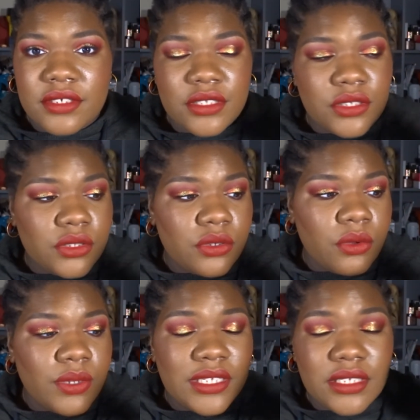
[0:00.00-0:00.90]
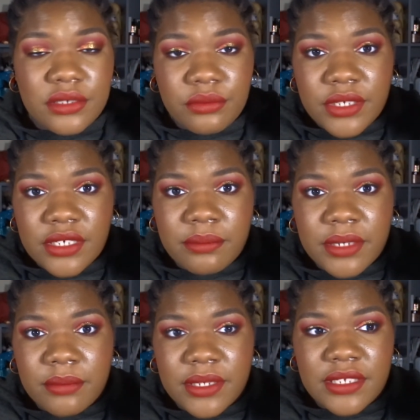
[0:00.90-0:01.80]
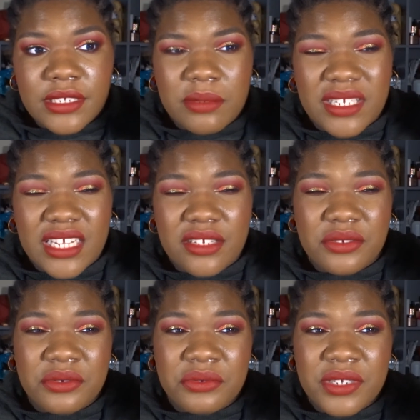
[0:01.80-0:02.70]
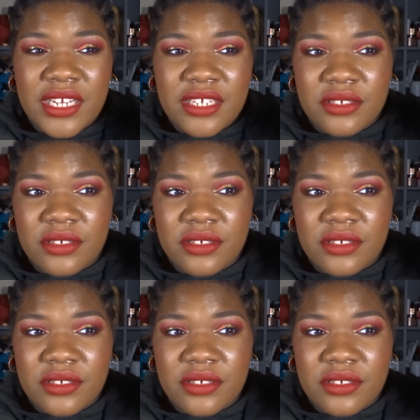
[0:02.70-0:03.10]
so it's really pigmented, but I don't really like the